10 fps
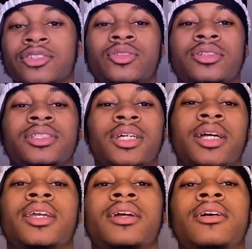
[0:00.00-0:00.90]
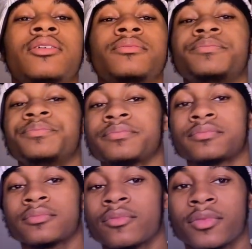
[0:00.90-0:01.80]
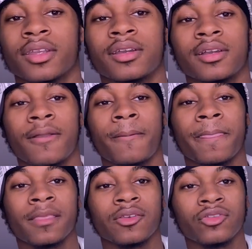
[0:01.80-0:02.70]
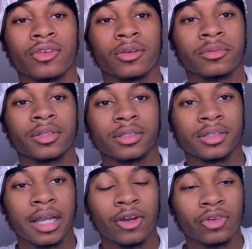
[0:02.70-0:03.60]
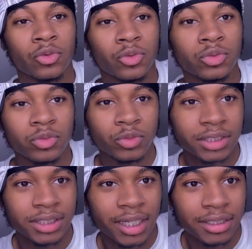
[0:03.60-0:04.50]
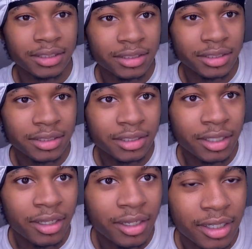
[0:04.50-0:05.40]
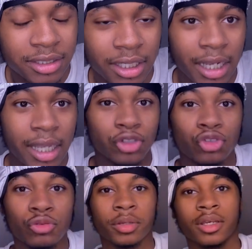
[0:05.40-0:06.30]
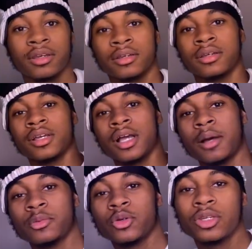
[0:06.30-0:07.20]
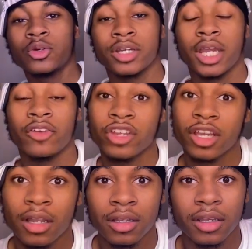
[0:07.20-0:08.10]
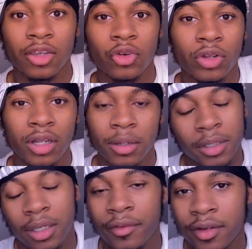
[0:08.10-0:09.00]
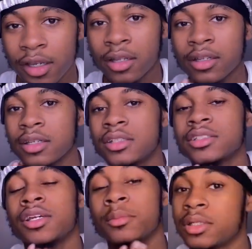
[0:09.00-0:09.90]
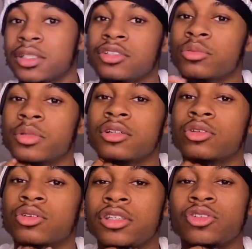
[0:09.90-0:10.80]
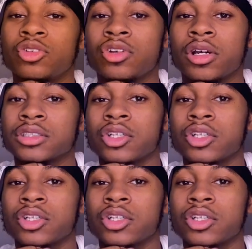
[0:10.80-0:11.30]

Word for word: So this how they come. You feel me? I don't know what size these is, cause I got two pair. I'm looking gonna get every color. I ain't gonna lie, I'm gonna get every color of these. But these gonna be the little new cracks.